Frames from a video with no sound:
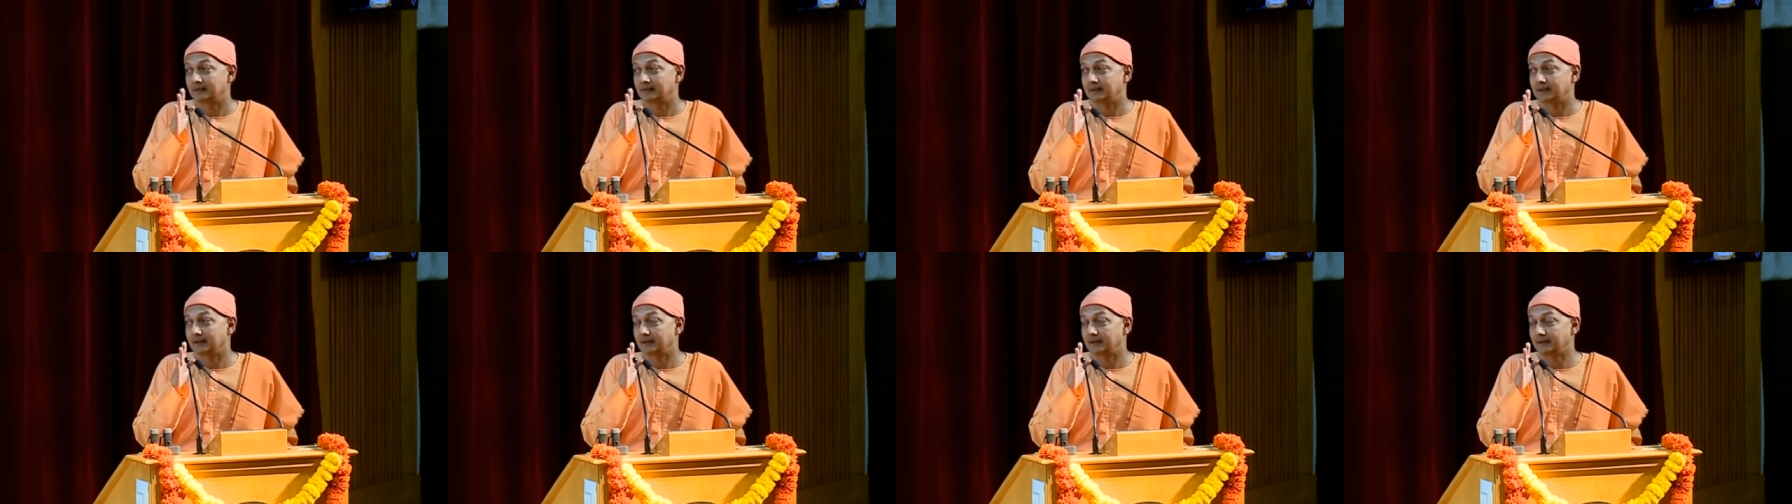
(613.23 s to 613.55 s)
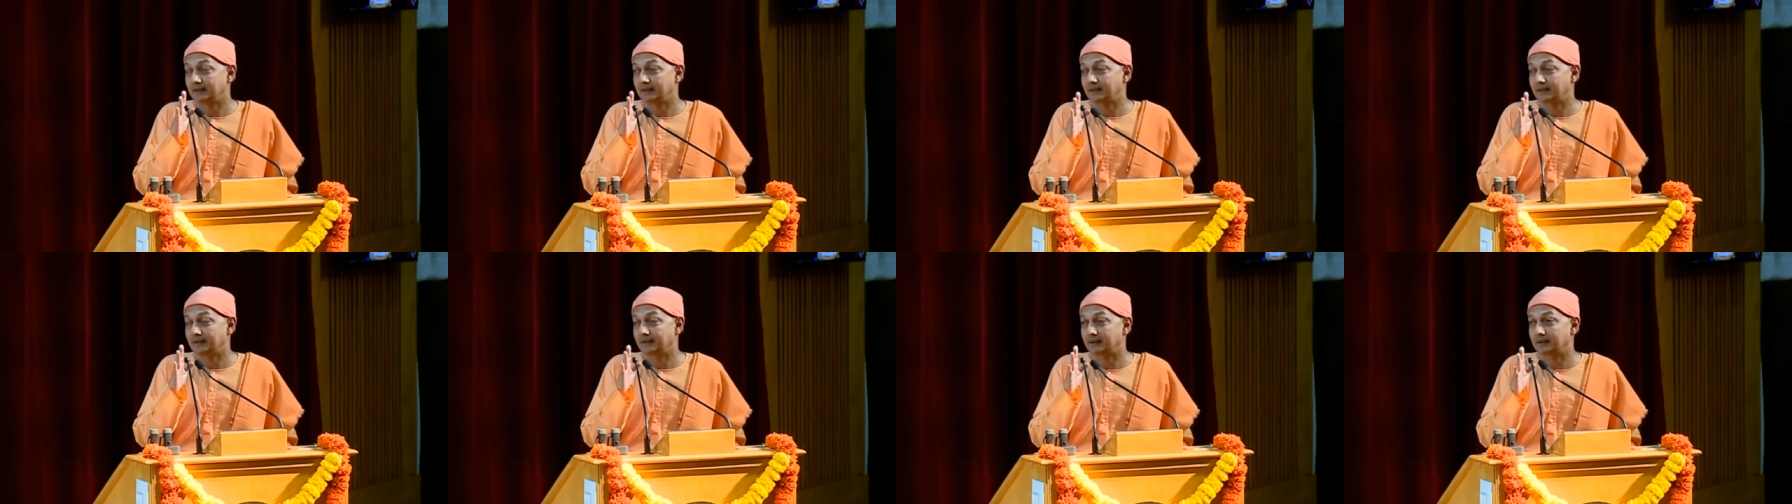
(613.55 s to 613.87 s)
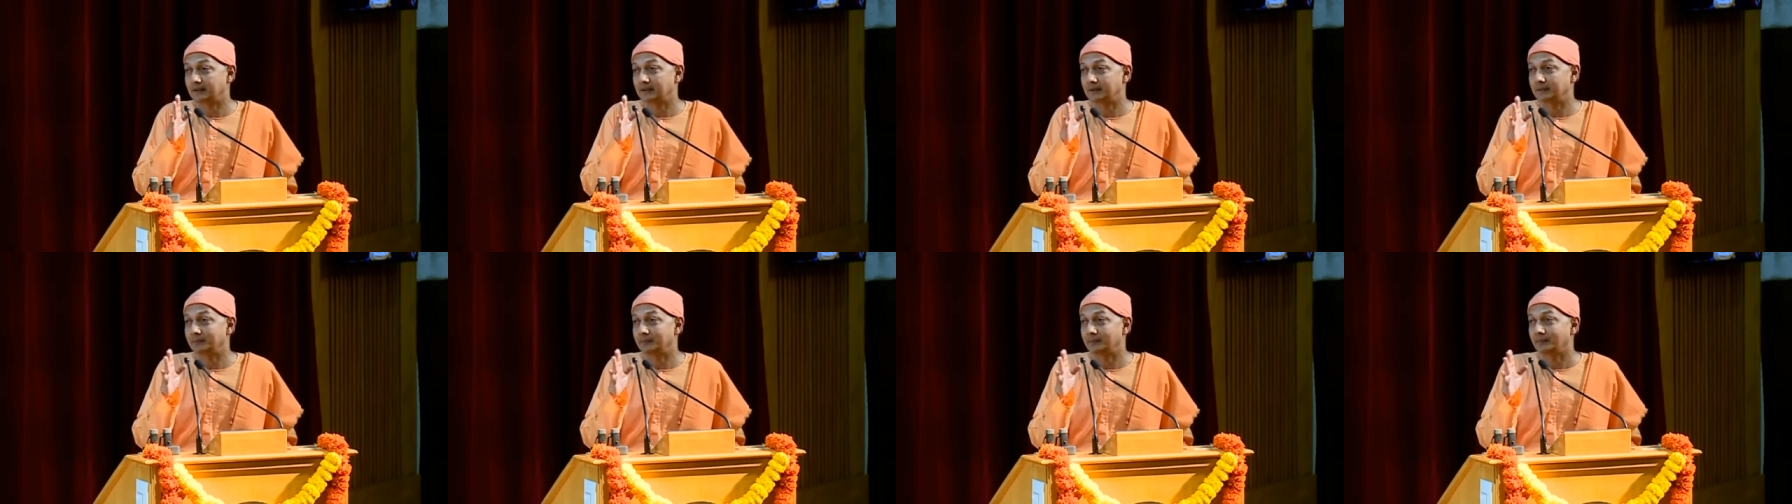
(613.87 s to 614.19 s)
this
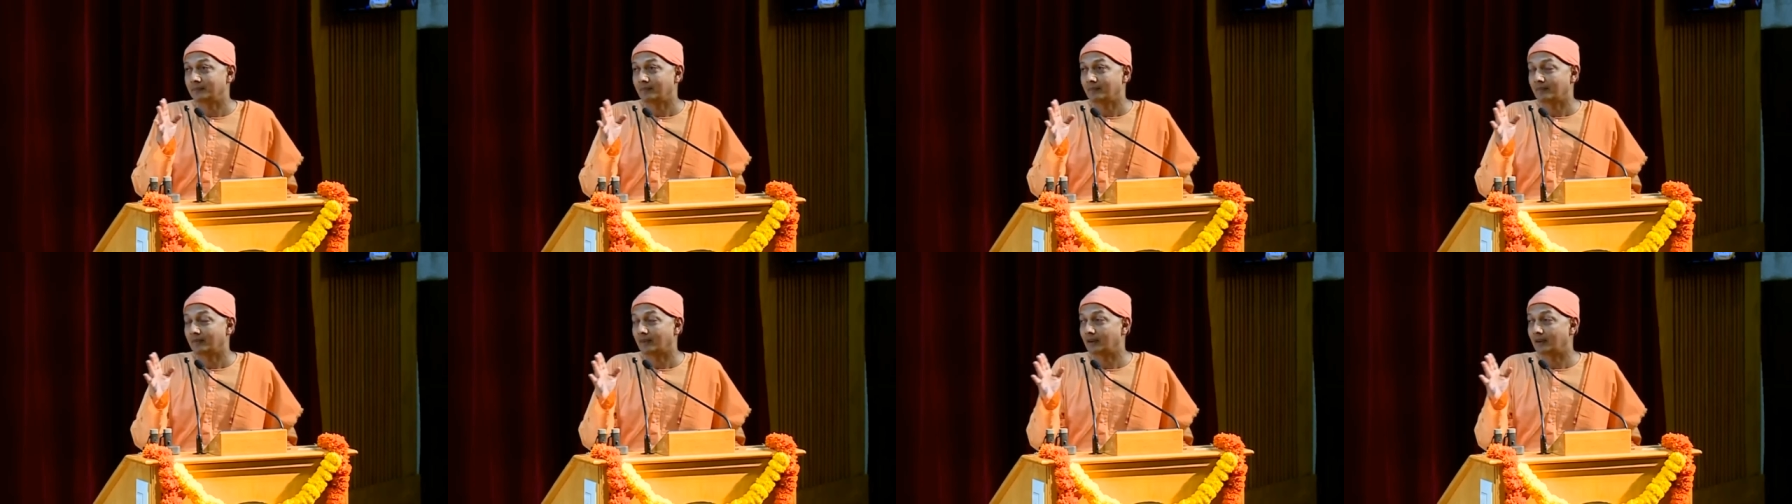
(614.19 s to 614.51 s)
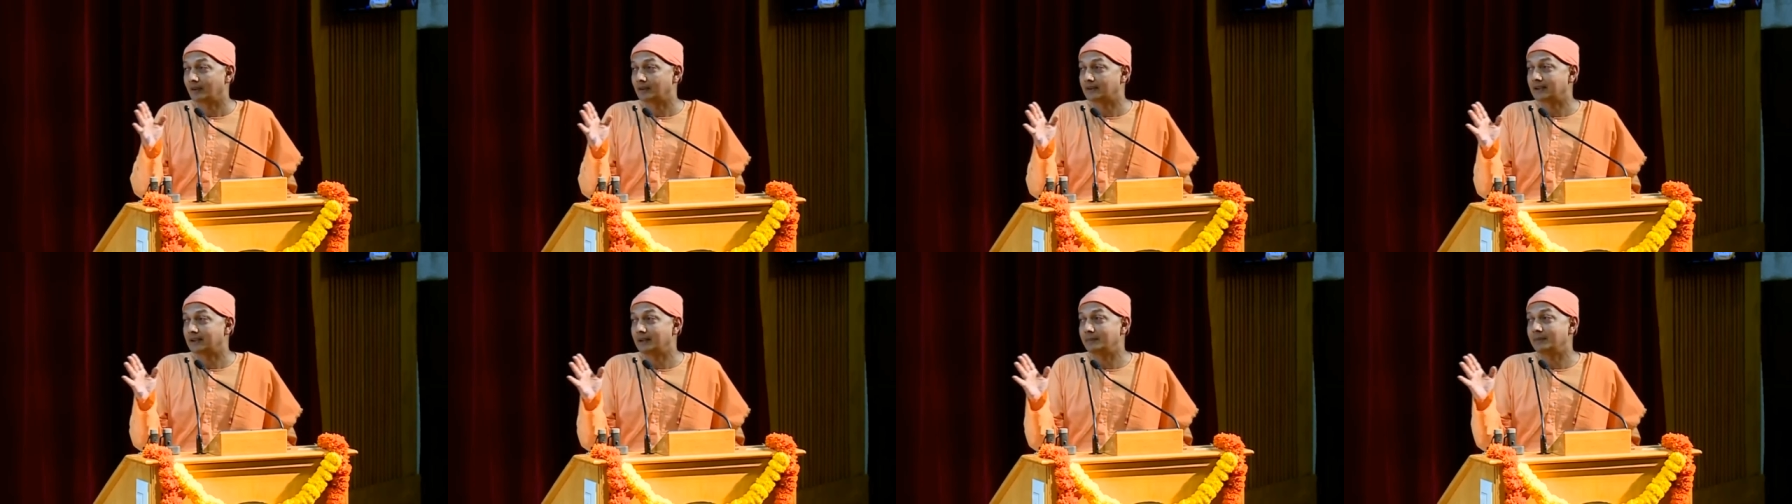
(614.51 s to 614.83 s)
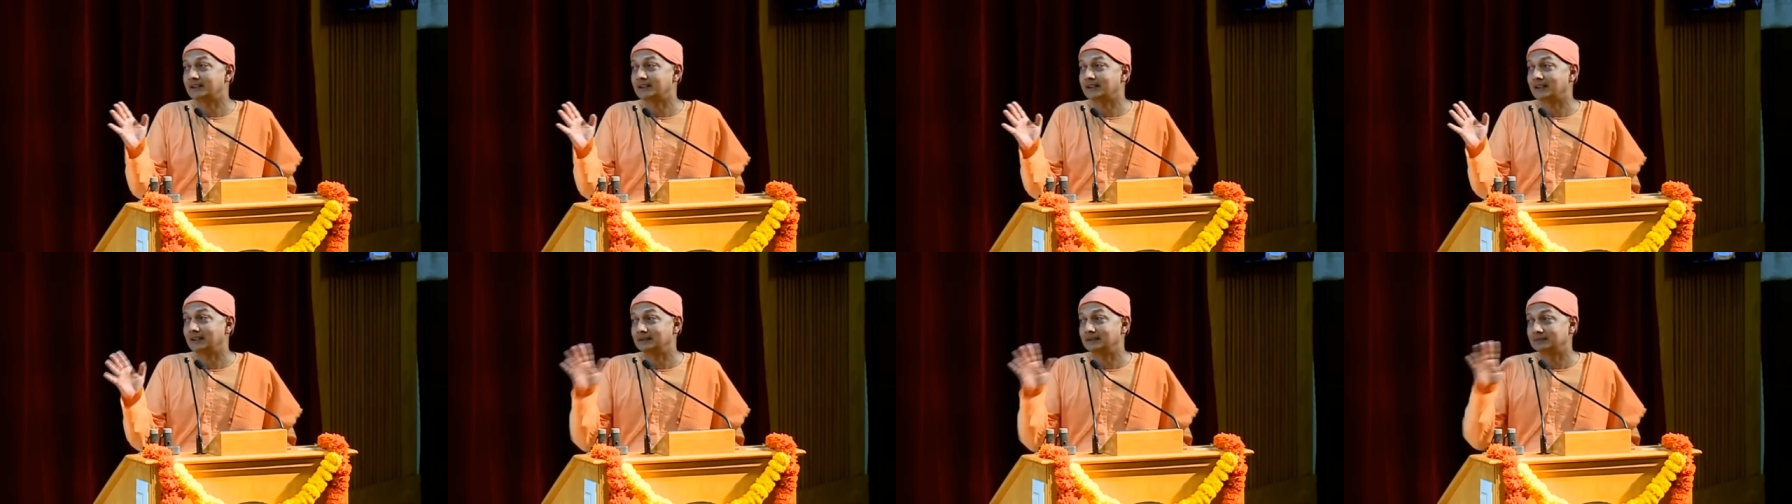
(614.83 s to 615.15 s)
um,
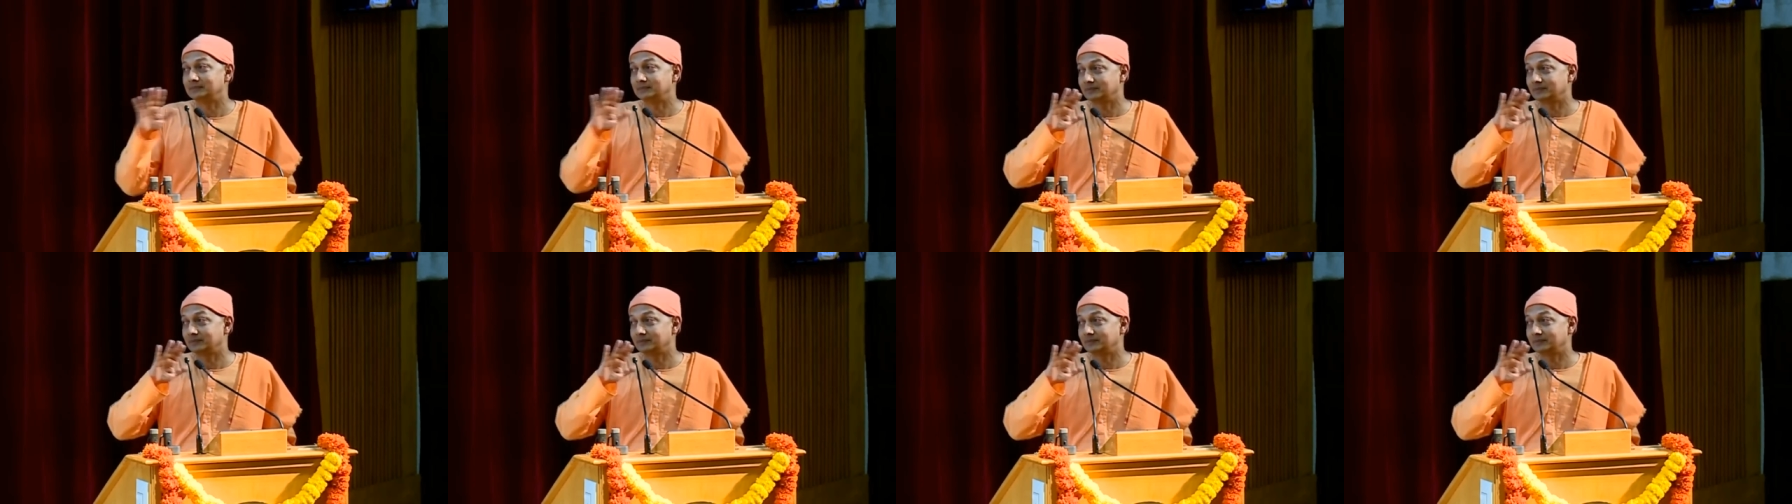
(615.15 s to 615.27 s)
samatha